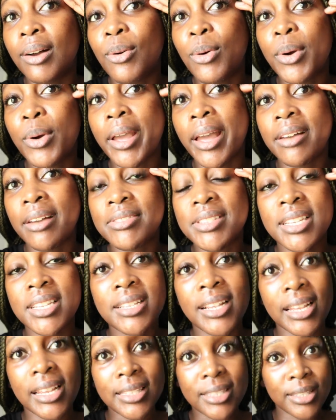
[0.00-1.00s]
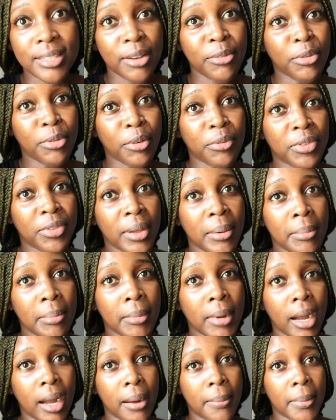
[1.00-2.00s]
okay, I've seen like several of them
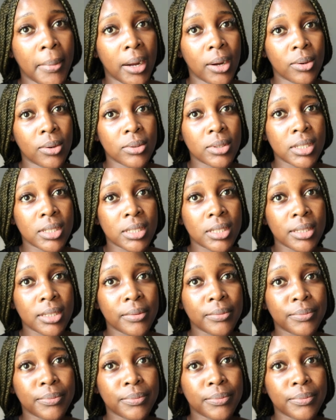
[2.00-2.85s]
come out.